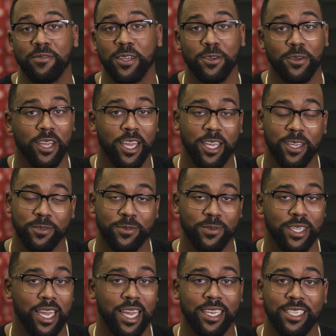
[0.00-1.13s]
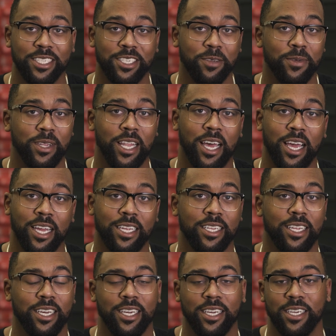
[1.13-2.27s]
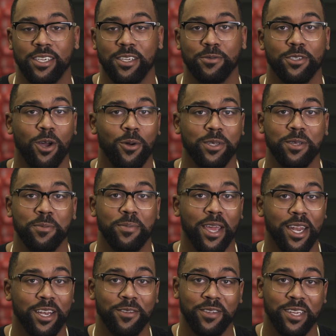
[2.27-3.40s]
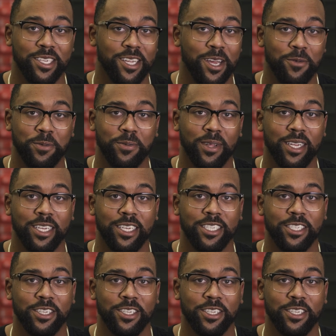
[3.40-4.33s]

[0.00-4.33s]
video games, we got in the gym a lot. Uh, it was always competitive anytime we played in the